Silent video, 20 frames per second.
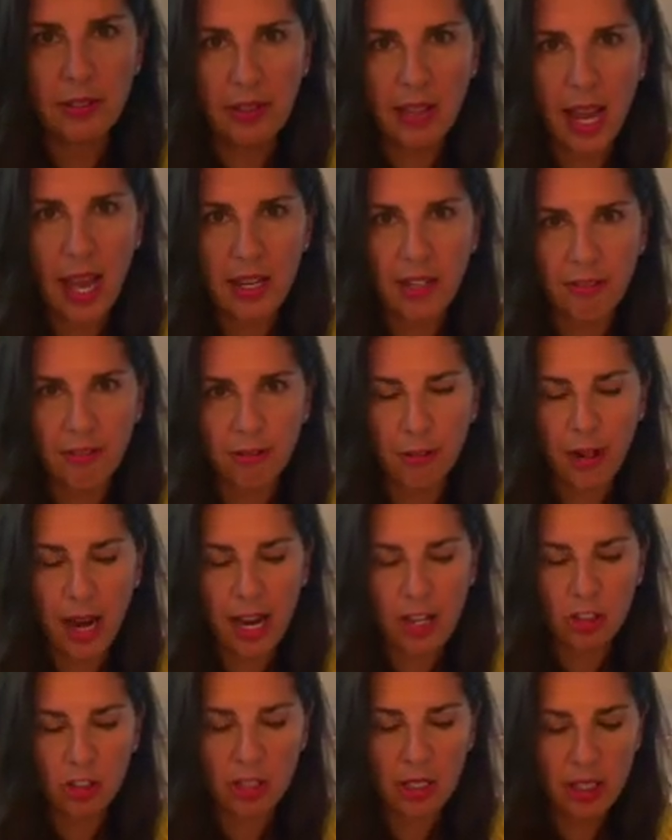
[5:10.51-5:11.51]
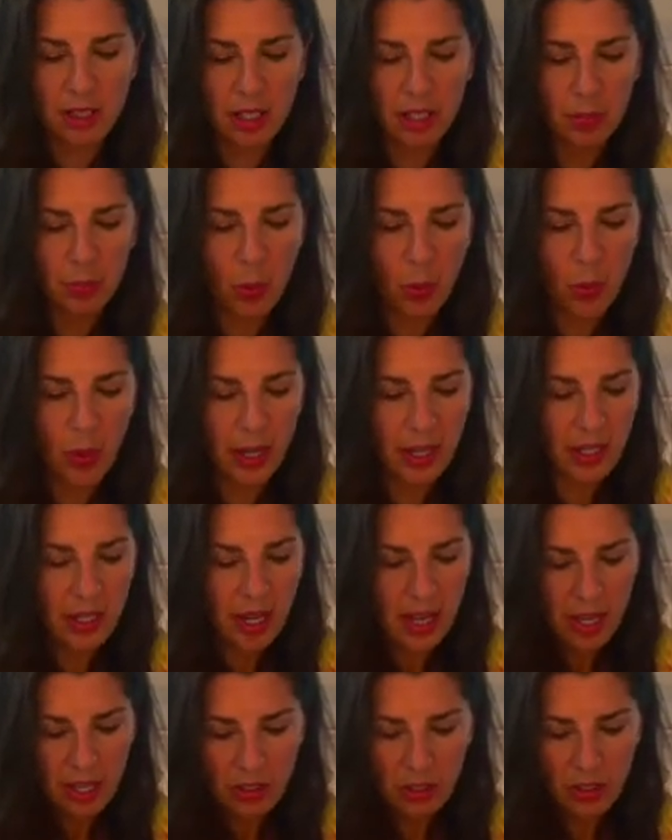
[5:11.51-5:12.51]
kind of fragile at this point,
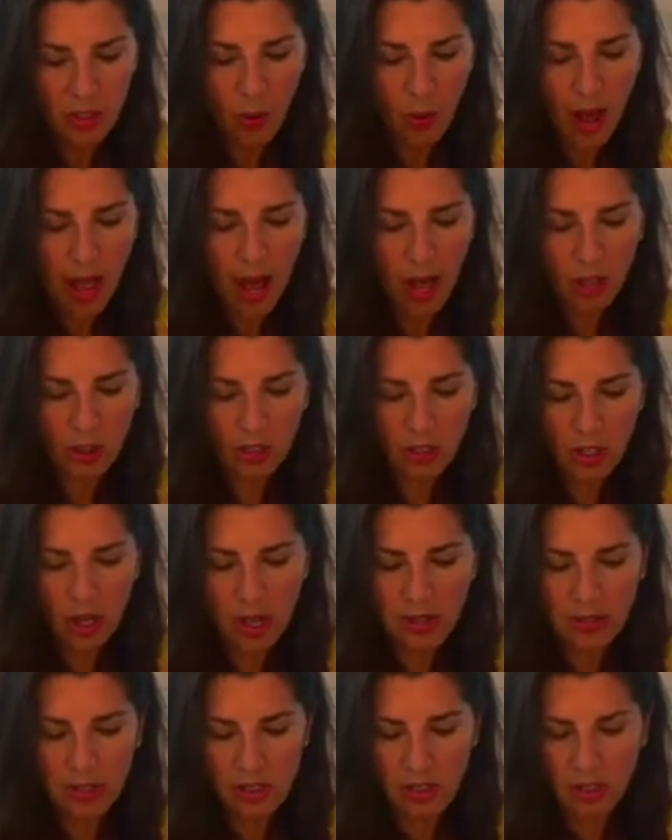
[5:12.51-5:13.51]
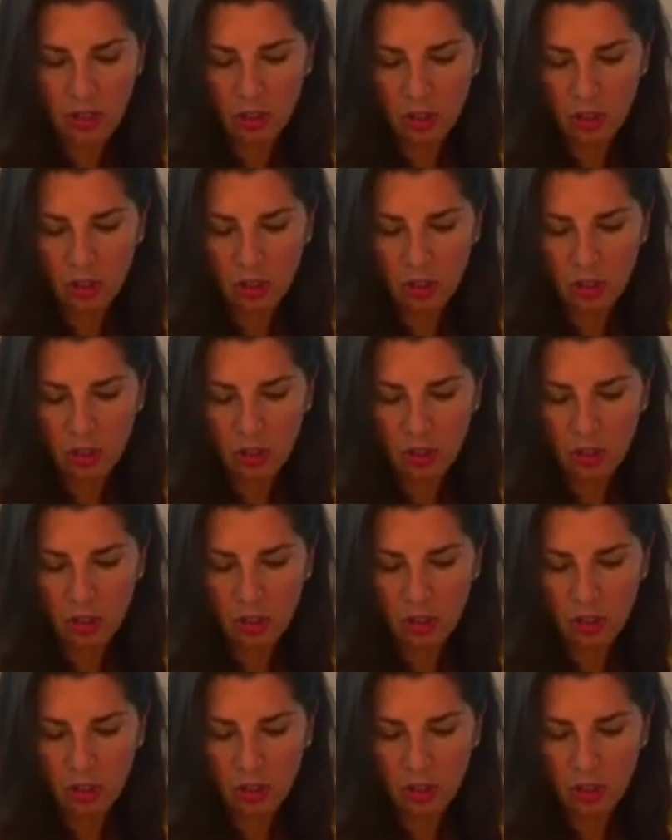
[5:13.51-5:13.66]
so I'll just